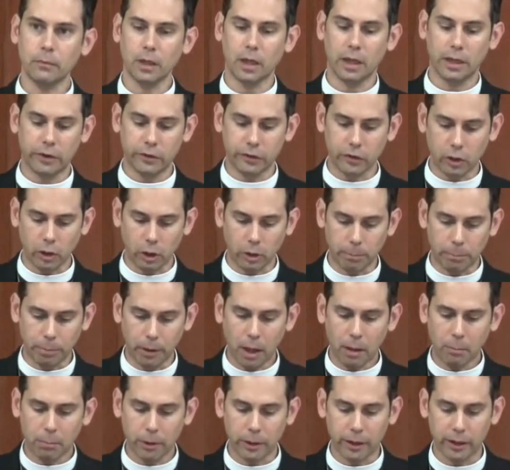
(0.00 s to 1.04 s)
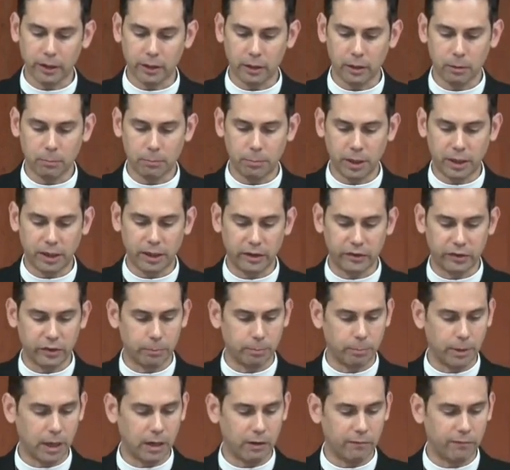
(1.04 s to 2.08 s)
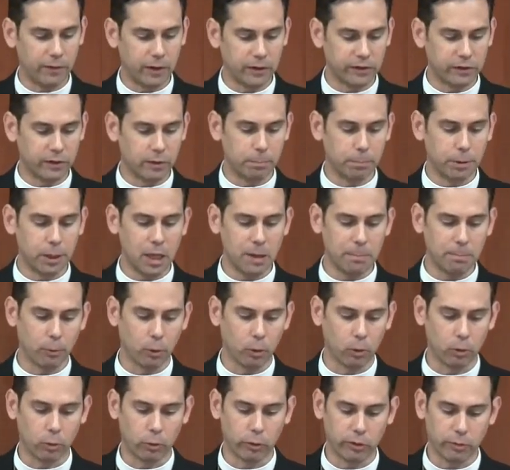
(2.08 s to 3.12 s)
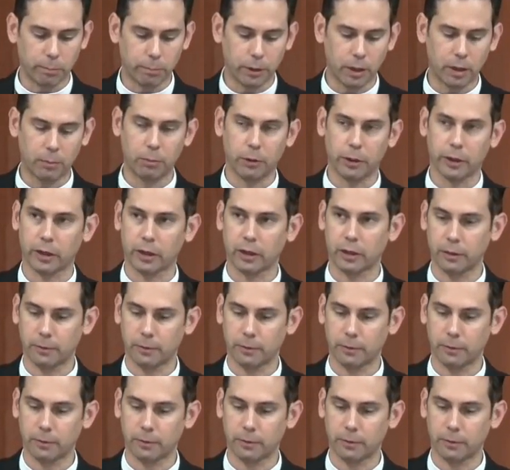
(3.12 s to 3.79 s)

It is called public because it benefits the people or the public.